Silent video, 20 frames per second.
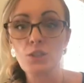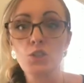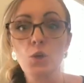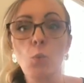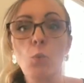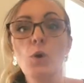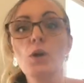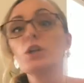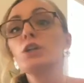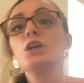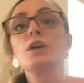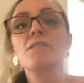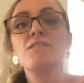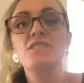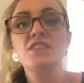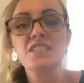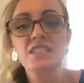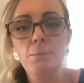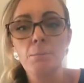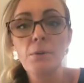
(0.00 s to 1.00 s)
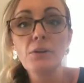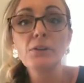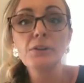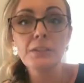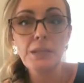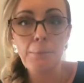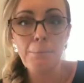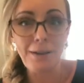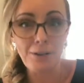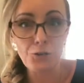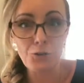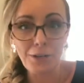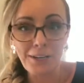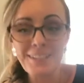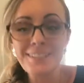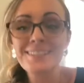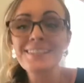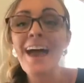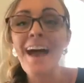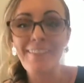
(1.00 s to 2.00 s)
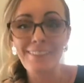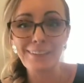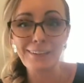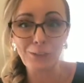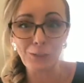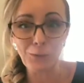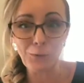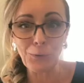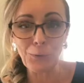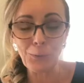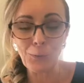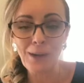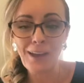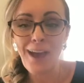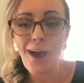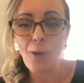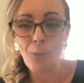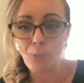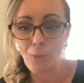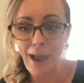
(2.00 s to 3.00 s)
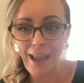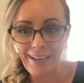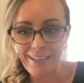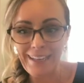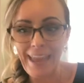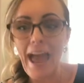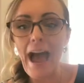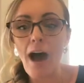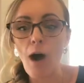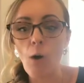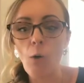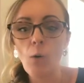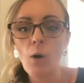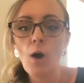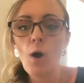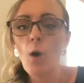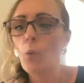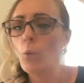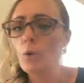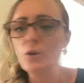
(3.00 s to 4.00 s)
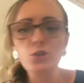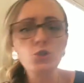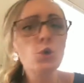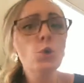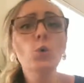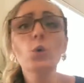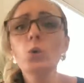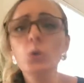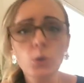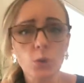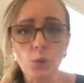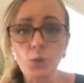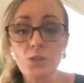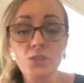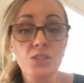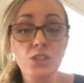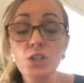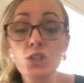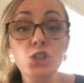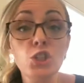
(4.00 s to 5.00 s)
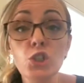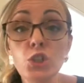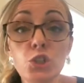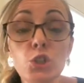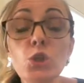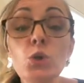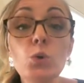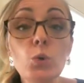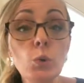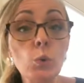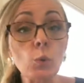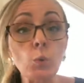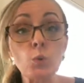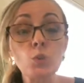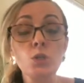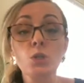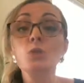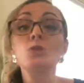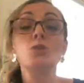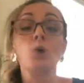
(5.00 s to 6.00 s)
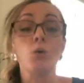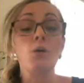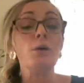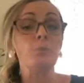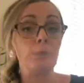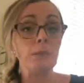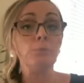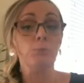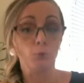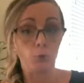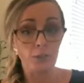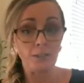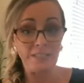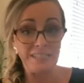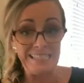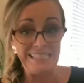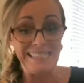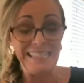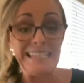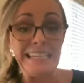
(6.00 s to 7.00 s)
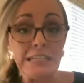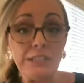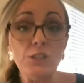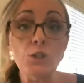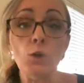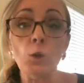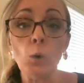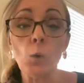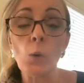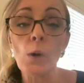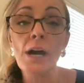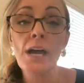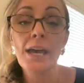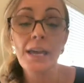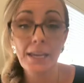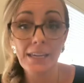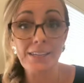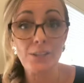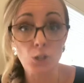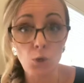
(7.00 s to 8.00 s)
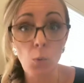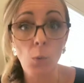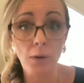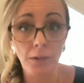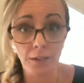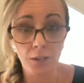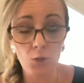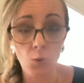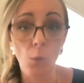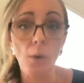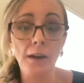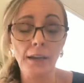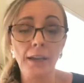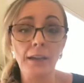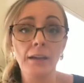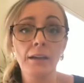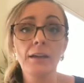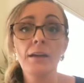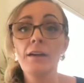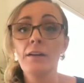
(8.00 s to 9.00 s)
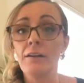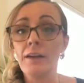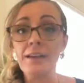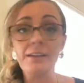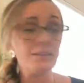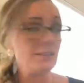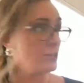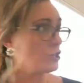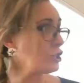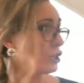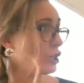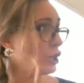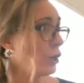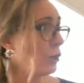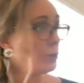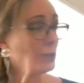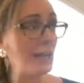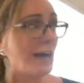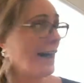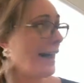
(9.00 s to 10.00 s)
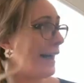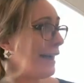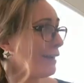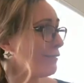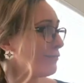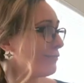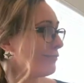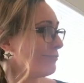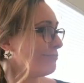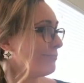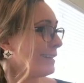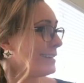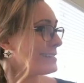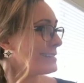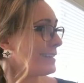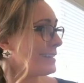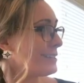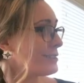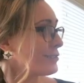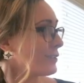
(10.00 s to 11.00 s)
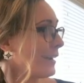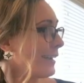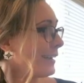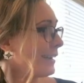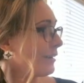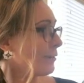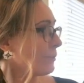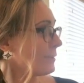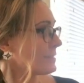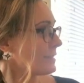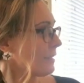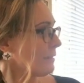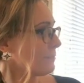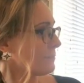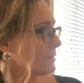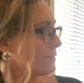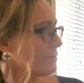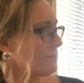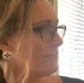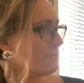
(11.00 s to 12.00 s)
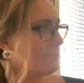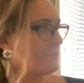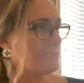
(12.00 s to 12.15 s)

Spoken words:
So what are your visibility metrics telling you right now? What tools did you use so that people could see you in 2020, right? Did you go live? My son's right here. What's up, dude?